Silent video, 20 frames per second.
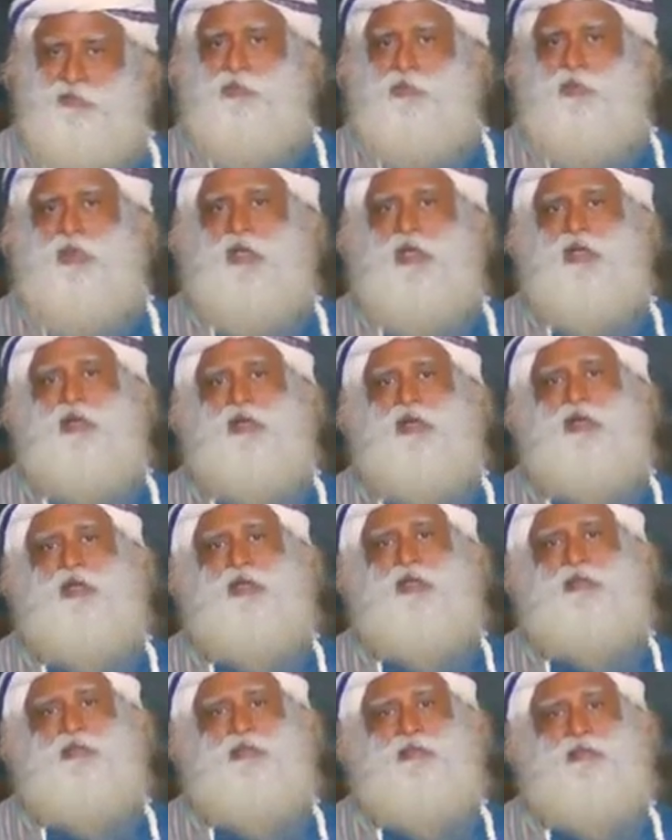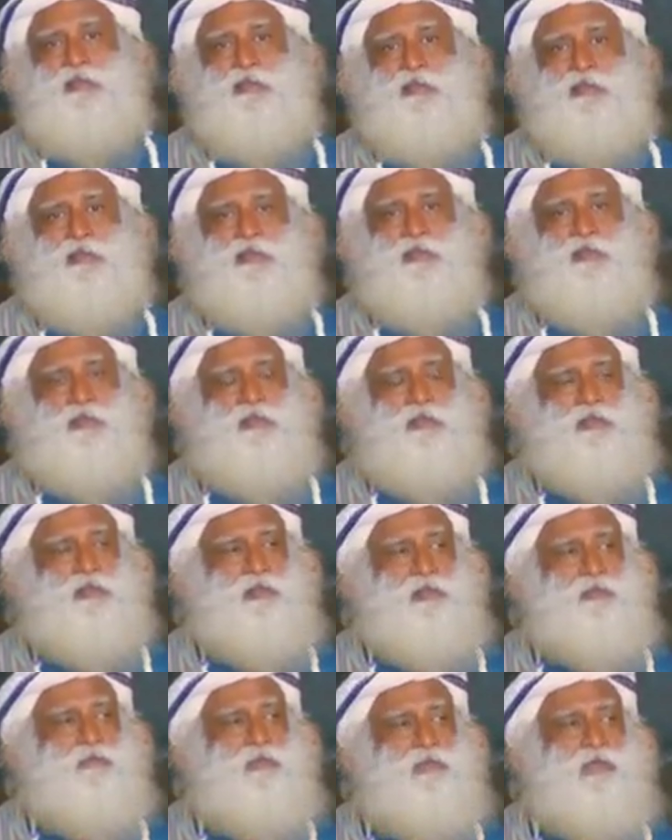well, I think
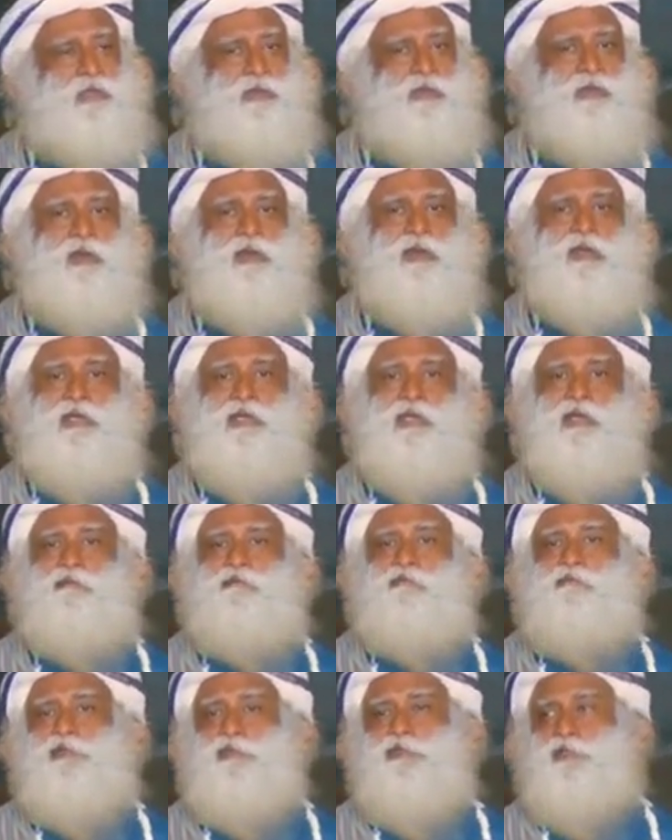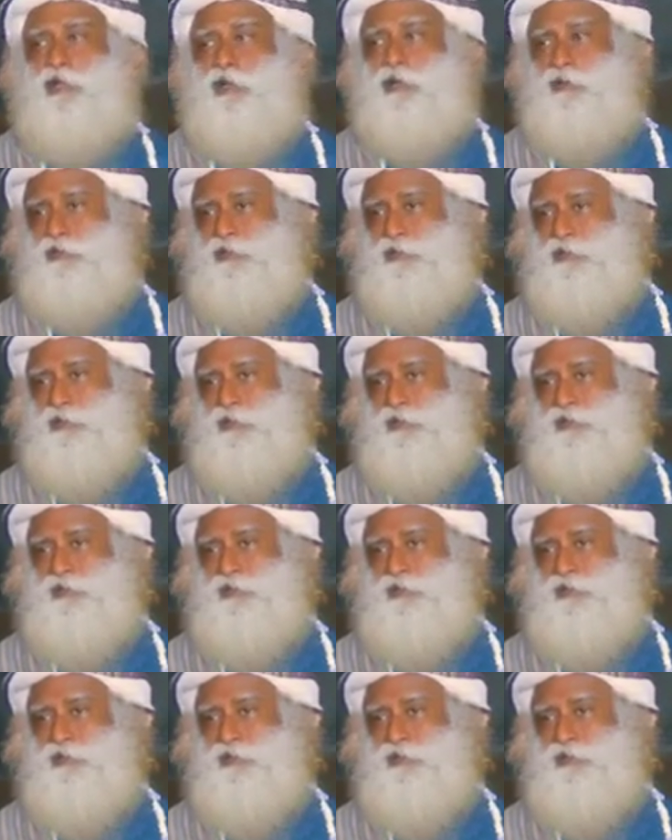when you're not little fussed out,